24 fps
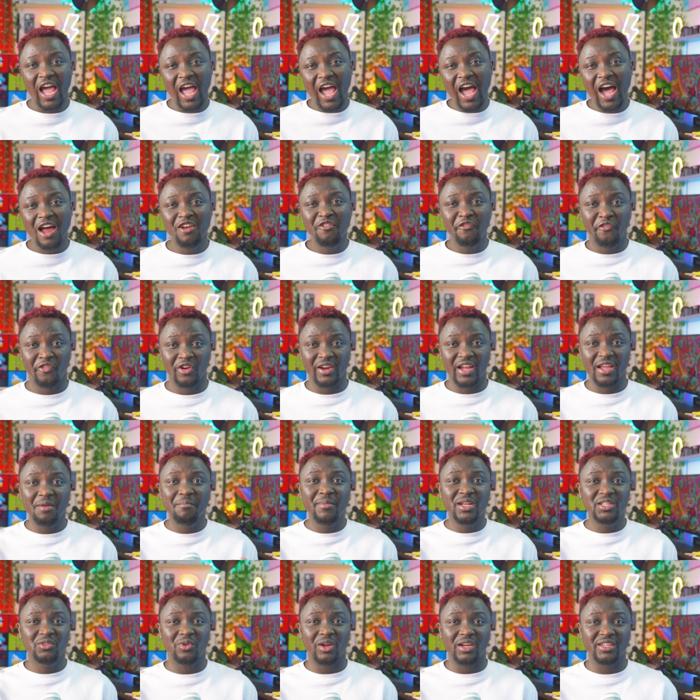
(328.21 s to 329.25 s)
And for the
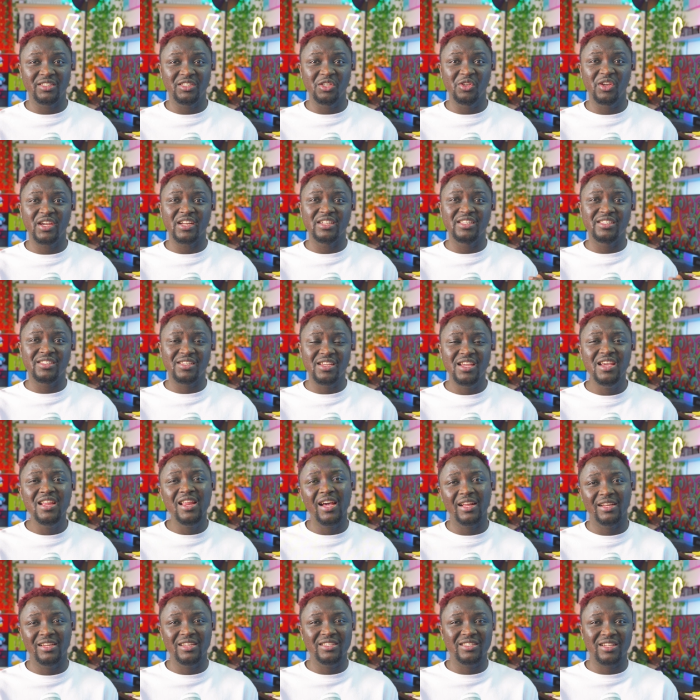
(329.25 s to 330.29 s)
image quality, you can see
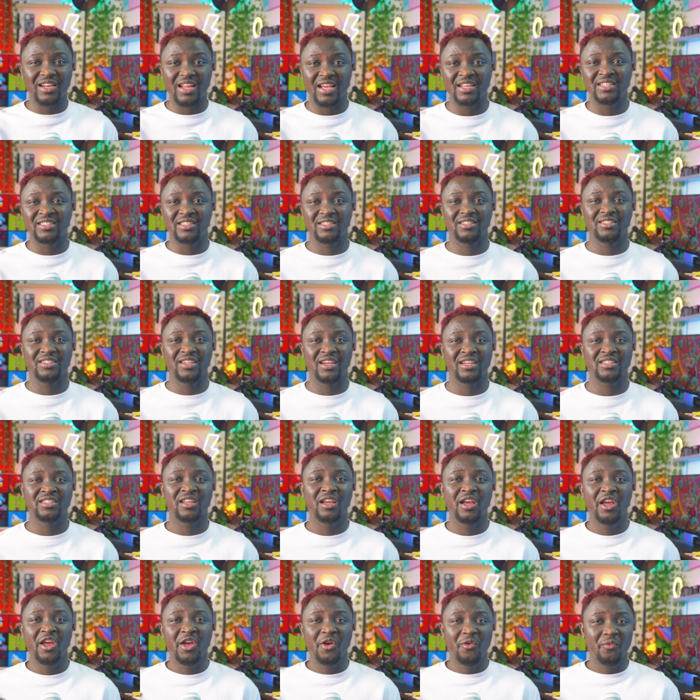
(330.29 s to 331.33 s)
that this lens is just
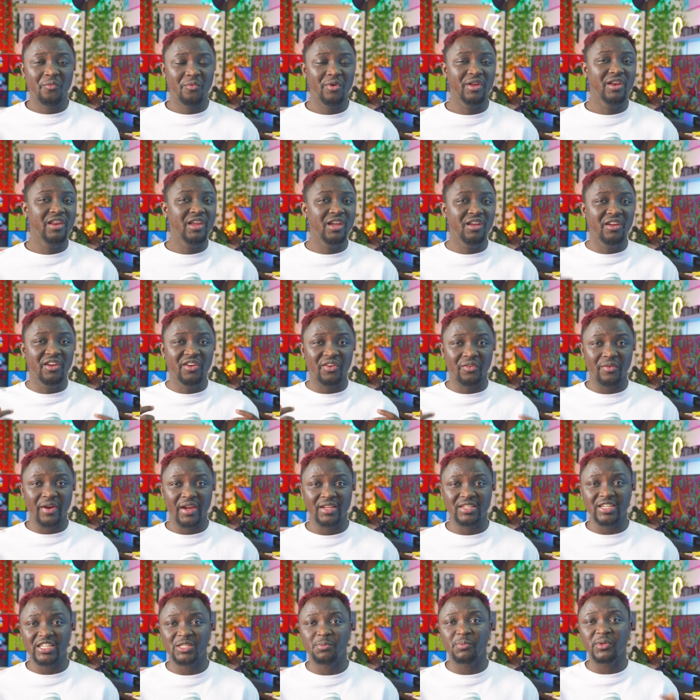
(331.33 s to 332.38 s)
really
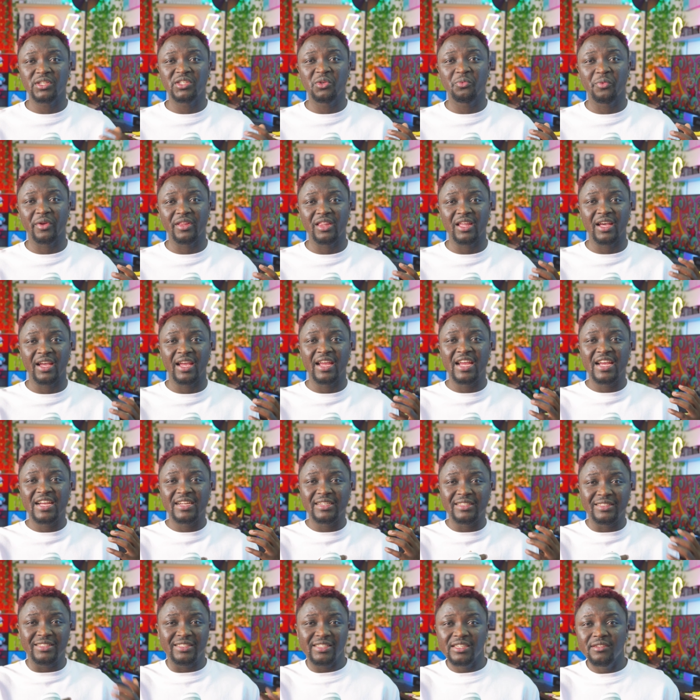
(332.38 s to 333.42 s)
great, especially with the
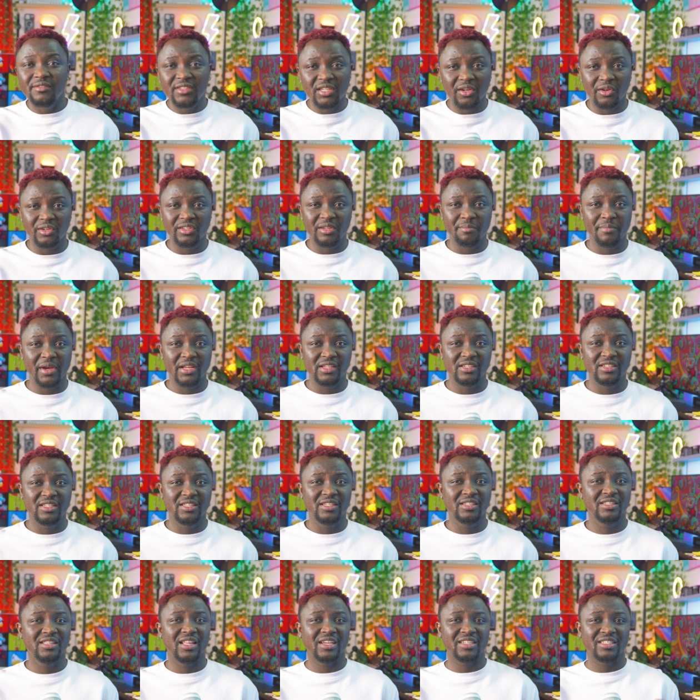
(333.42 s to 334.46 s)
detailed
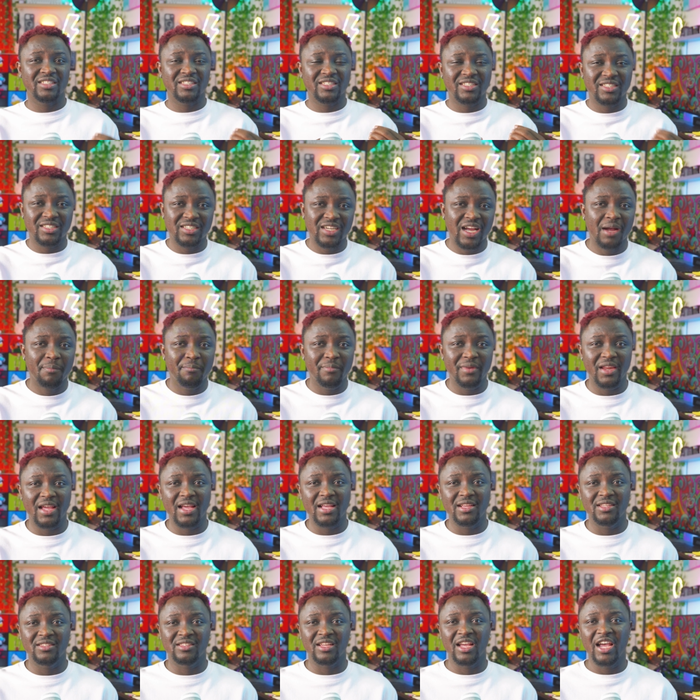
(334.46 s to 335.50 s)
images, the
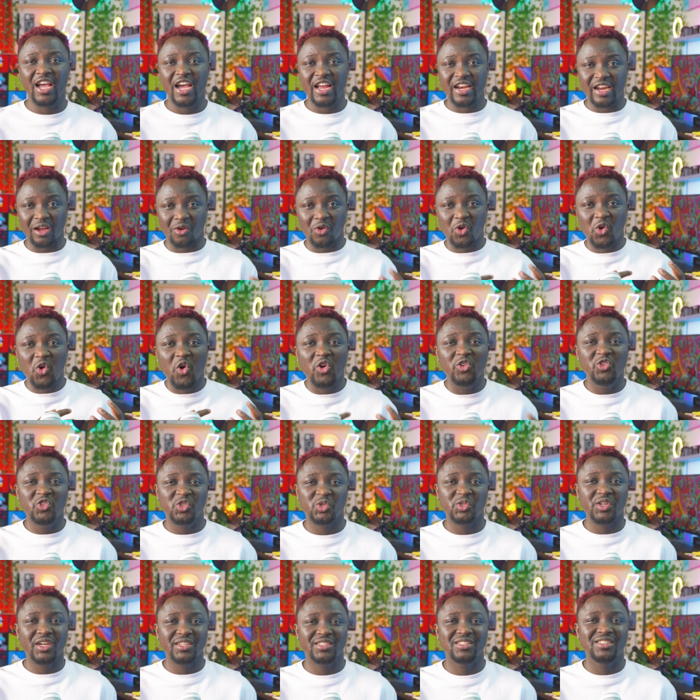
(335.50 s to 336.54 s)
sharpness, the
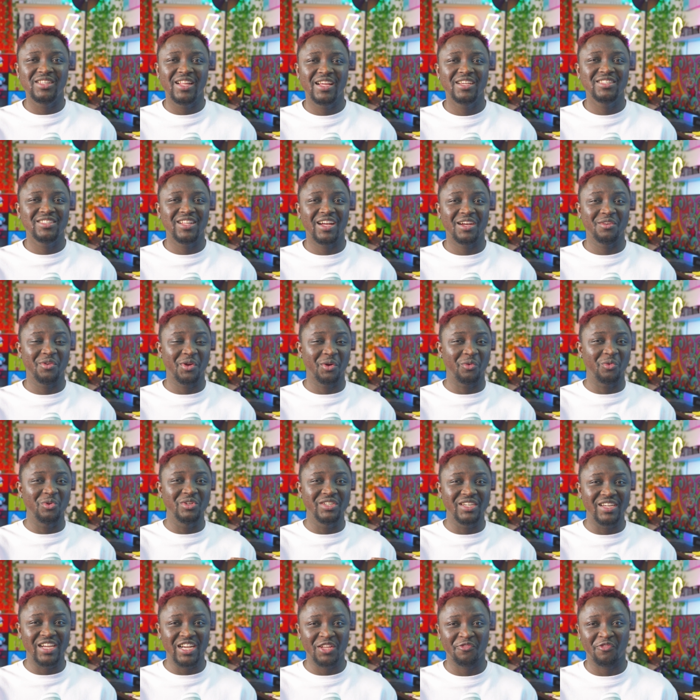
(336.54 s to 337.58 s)
contrastness that you're going
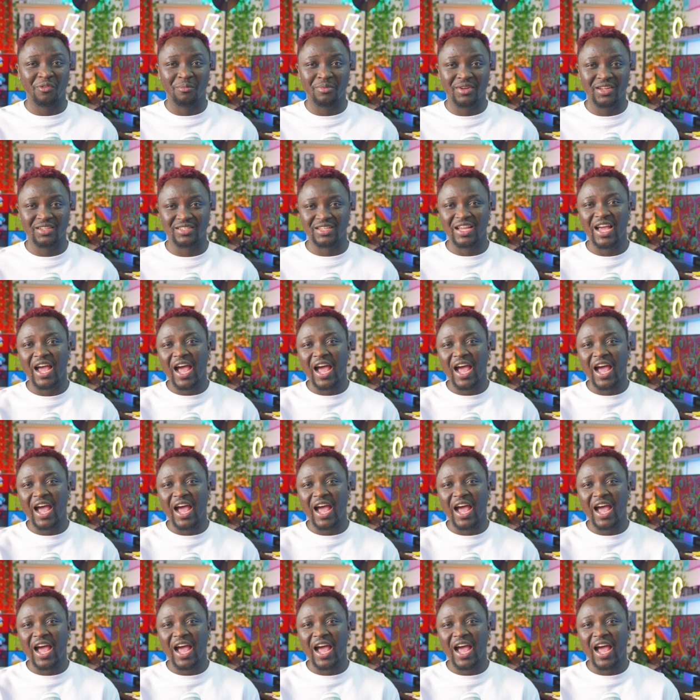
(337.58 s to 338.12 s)
to get from this.